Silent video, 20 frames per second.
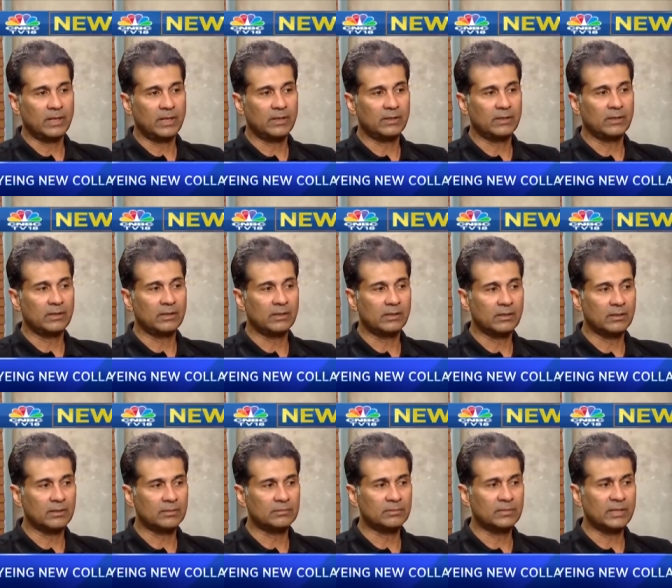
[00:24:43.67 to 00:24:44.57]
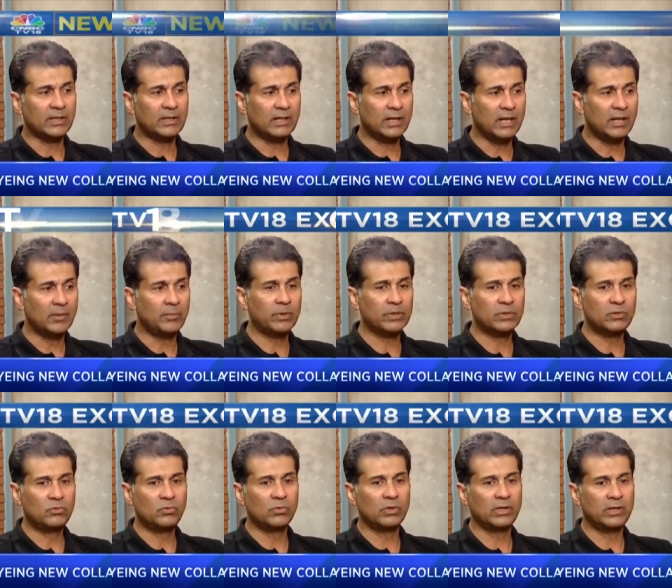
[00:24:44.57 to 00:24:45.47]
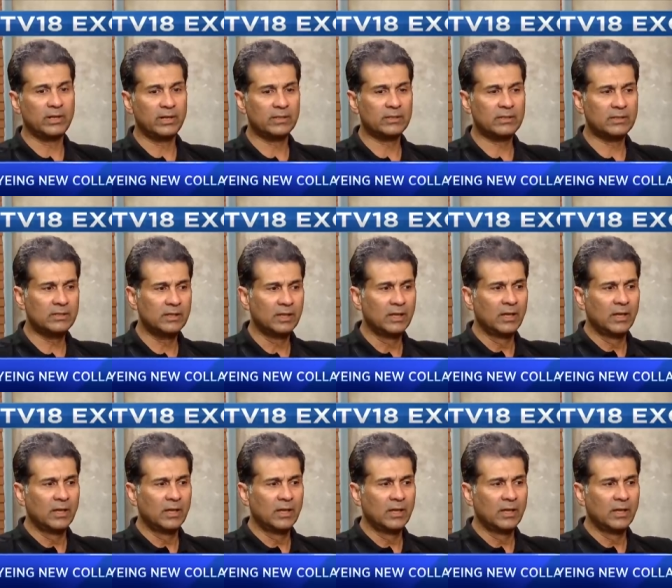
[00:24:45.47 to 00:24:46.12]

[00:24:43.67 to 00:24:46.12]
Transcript: um, and uh, that will help us to address